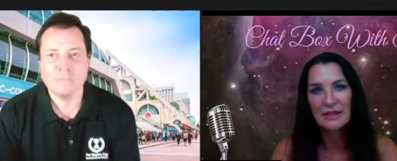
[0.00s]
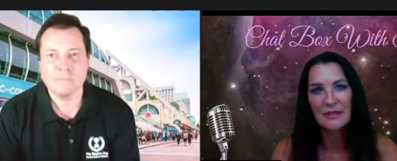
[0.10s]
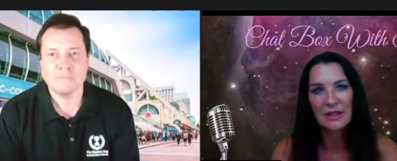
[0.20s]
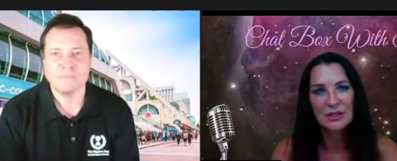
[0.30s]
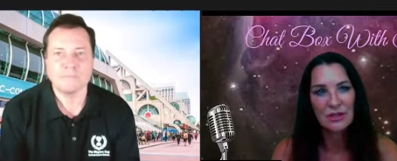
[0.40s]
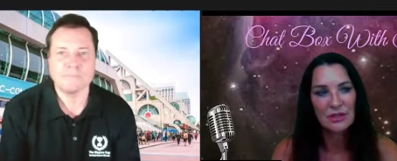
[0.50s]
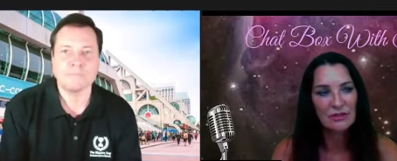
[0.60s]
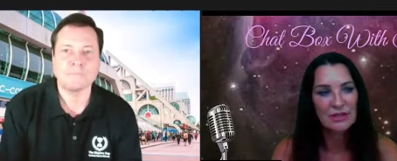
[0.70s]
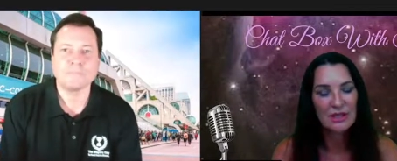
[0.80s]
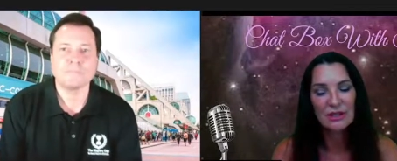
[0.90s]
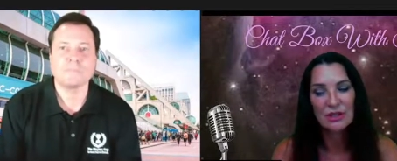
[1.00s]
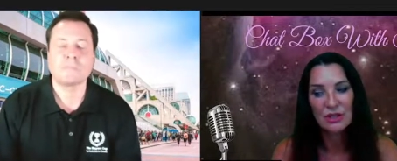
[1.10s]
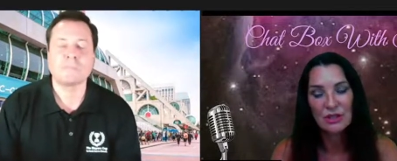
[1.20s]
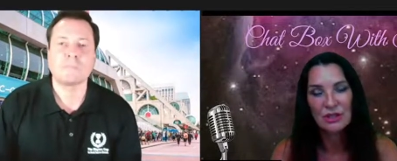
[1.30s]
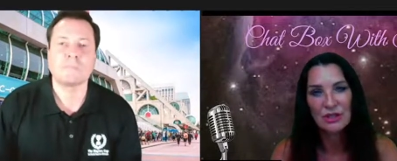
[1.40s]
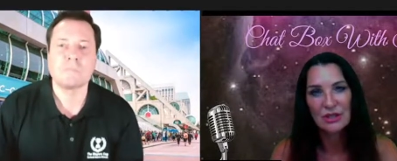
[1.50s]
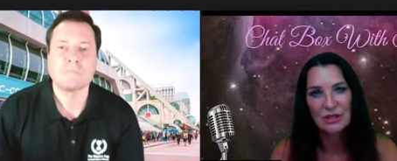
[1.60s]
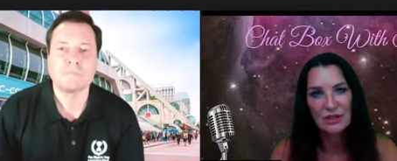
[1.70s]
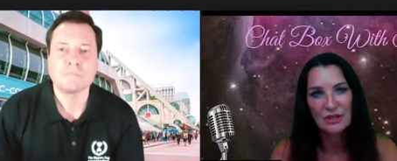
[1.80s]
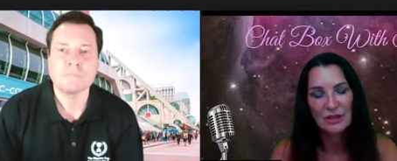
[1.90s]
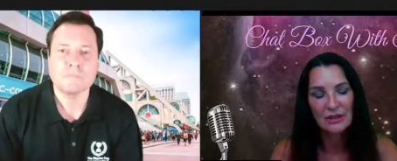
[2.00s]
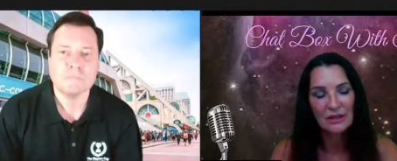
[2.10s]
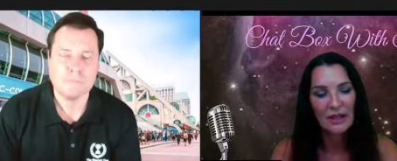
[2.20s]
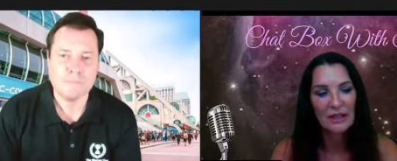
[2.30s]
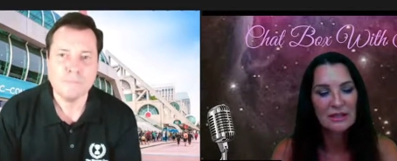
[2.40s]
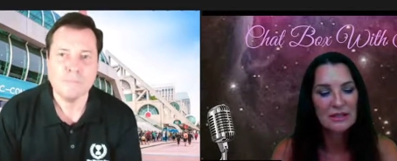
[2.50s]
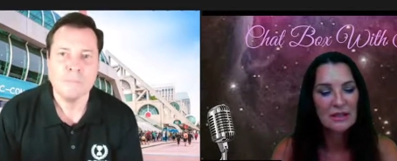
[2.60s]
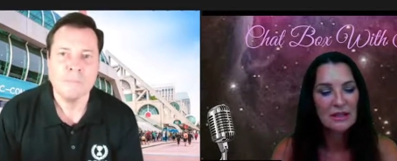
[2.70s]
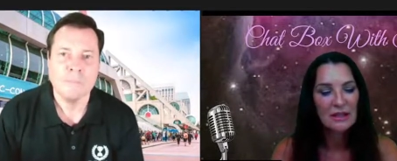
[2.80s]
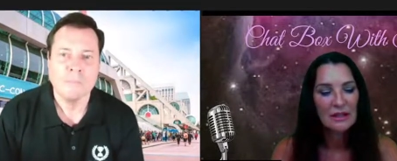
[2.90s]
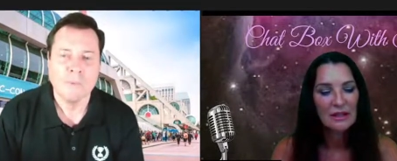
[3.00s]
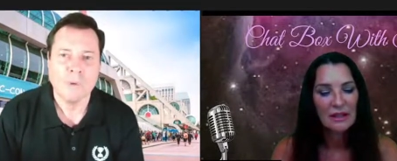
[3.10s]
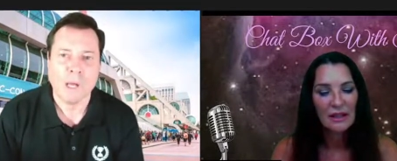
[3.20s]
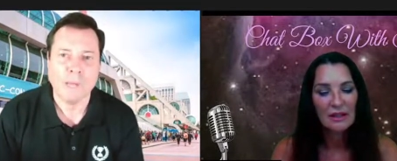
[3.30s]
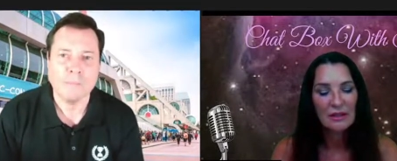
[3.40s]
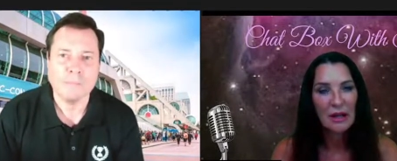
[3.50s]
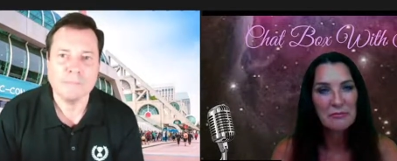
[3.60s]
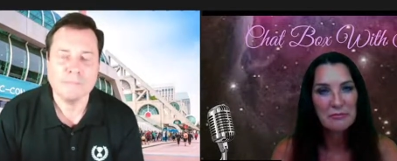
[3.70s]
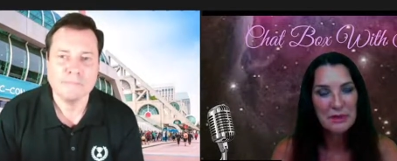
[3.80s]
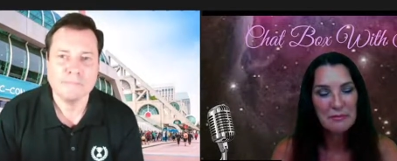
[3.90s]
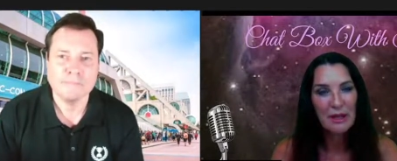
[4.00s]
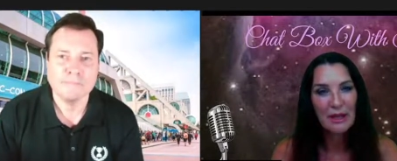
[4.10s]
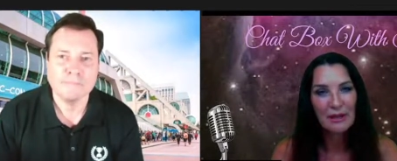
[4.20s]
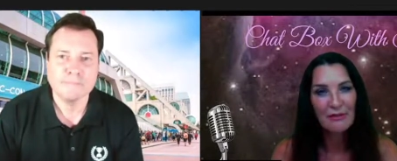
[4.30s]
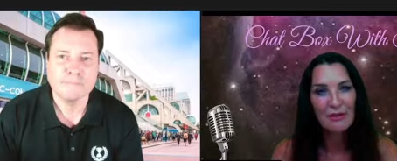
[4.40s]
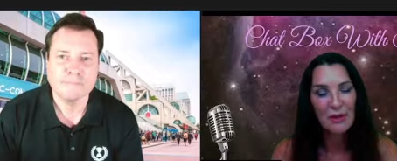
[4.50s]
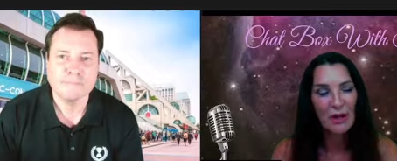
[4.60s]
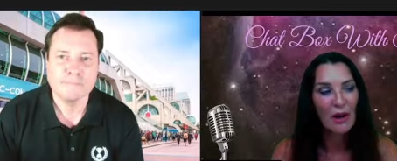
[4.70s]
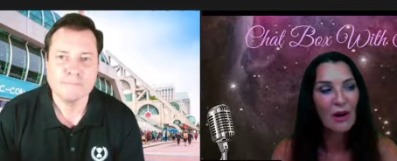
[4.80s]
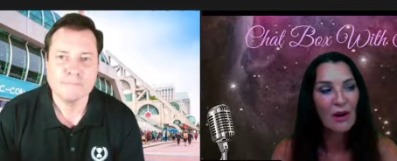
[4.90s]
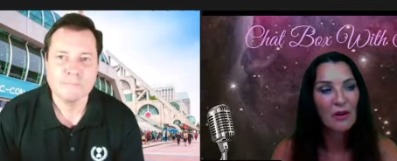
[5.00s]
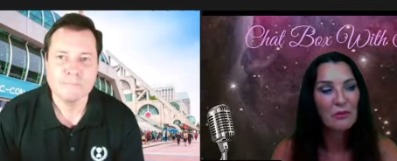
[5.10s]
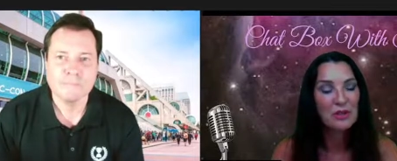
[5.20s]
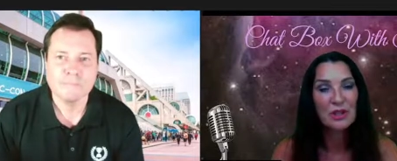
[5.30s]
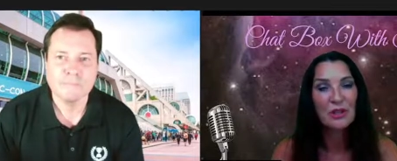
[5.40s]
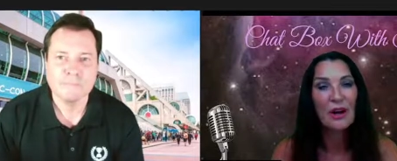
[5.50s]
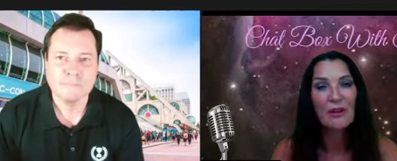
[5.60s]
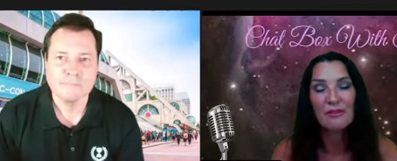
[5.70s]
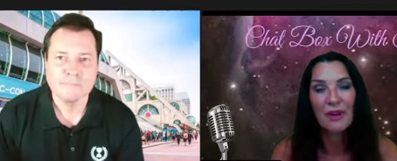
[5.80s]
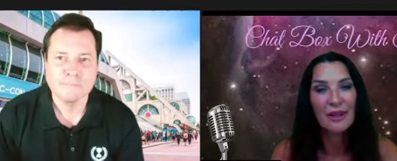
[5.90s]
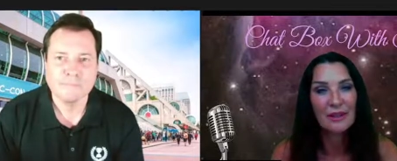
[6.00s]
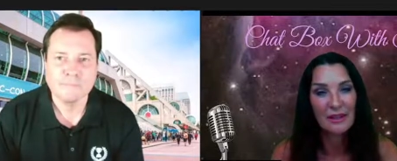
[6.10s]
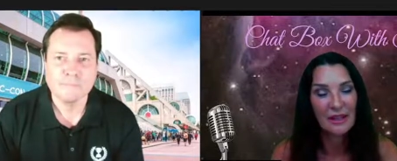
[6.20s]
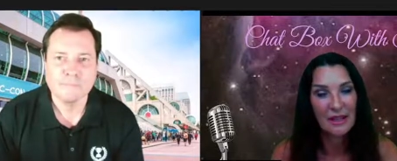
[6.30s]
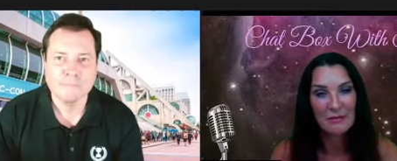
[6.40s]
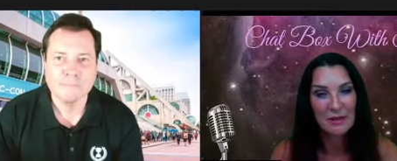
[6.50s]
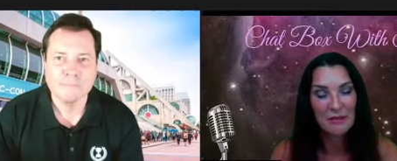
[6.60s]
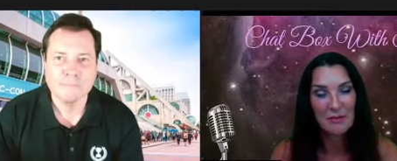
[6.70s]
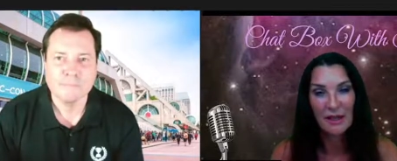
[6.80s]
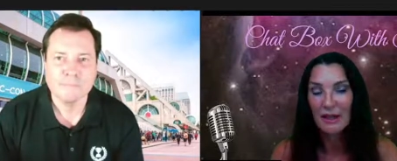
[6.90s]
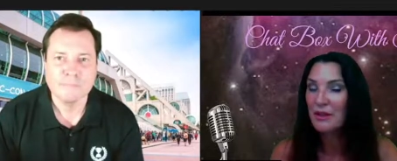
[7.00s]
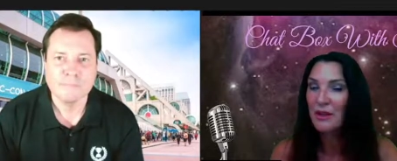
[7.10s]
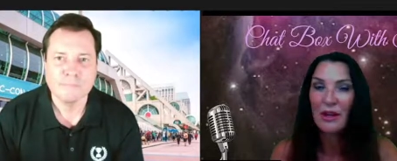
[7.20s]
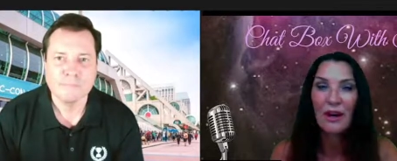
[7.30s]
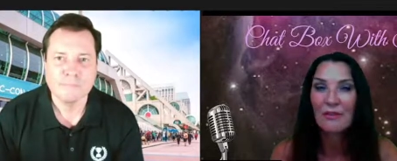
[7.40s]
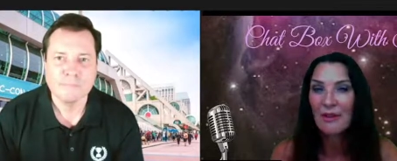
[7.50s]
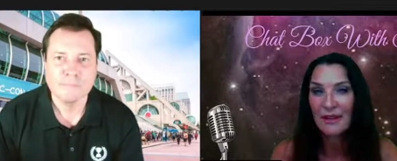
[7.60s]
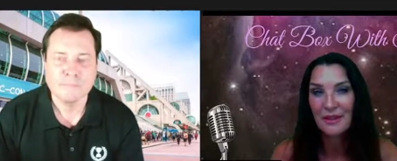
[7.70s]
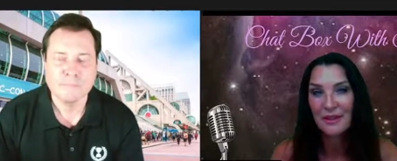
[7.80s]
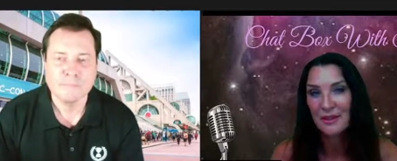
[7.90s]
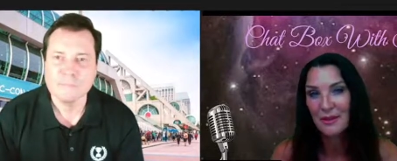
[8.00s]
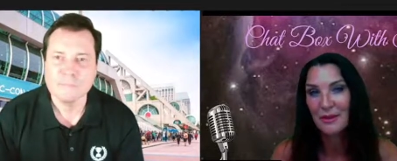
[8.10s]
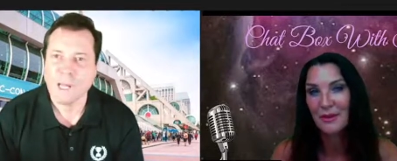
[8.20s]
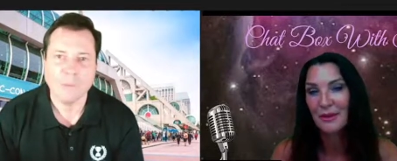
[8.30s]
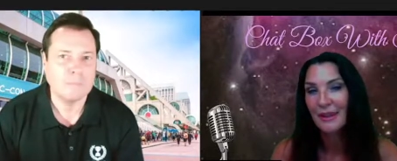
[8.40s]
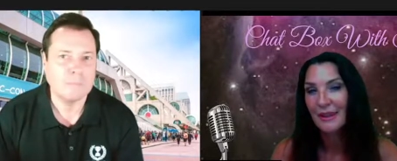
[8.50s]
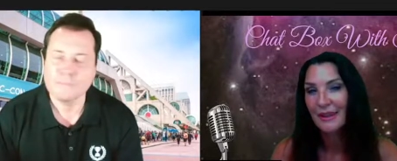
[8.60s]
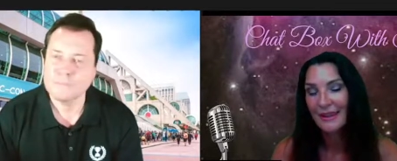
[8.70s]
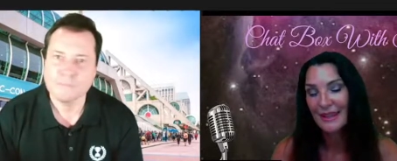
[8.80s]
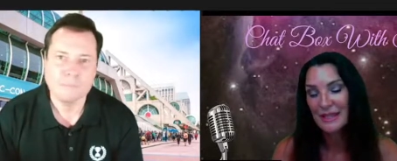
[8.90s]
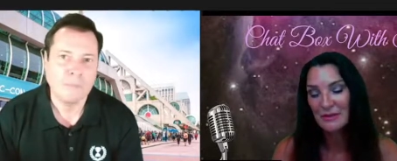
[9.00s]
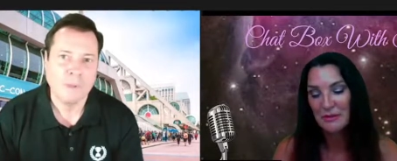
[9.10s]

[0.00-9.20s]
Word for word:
Speaker 1: of each other instead of judging each other and Right. And I'm speaking from your heart, which you can't find on IMDb and you can't find on Google. No. And that's what the